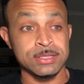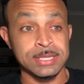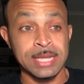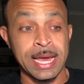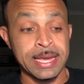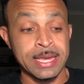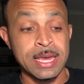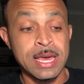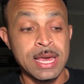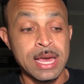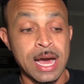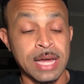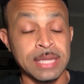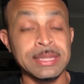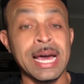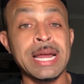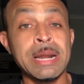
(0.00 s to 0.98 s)
Like, a
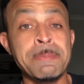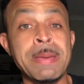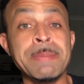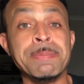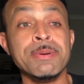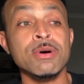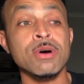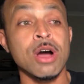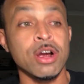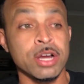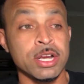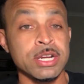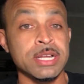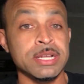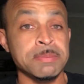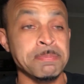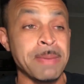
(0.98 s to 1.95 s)
lot of people are going
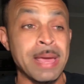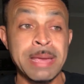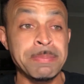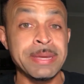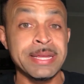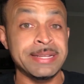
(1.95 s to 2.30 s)
to maybe